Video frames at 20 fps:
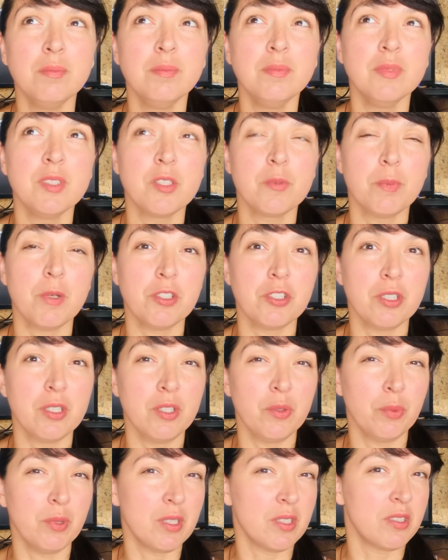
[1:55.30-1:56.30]
Especially
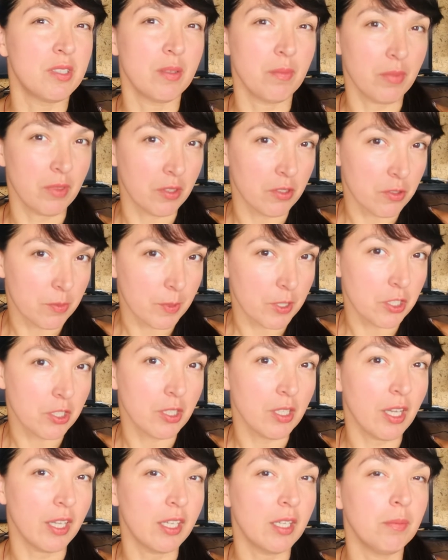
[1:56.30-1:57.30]
when something special
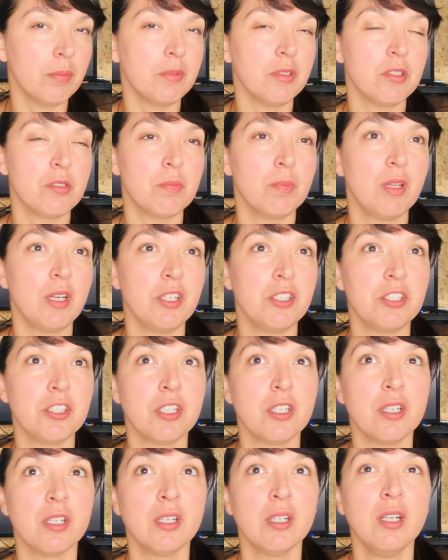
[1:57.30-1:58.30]
like hip
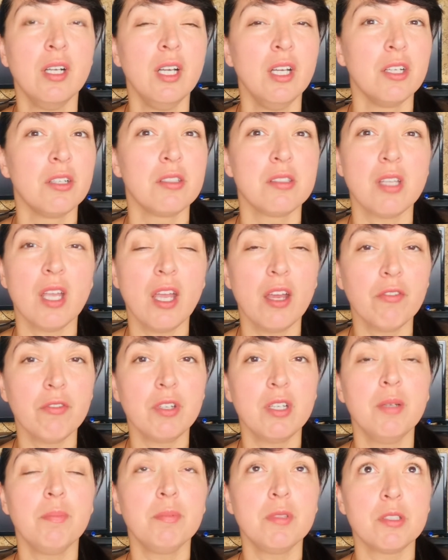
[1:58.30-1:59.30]
dysplasia, because every
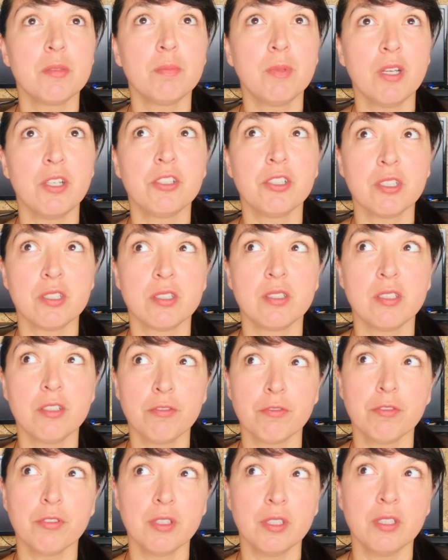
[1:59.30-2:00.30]
hip dysplasia is
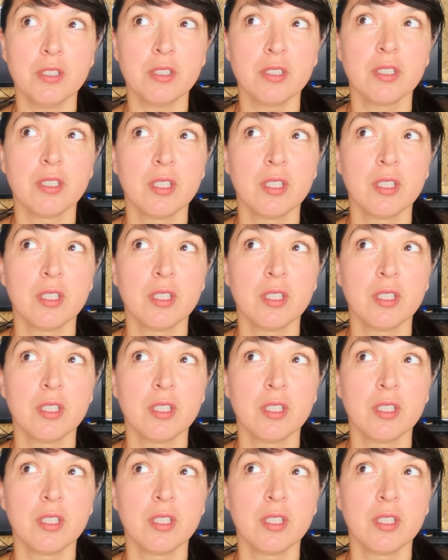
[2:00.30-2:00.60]
different.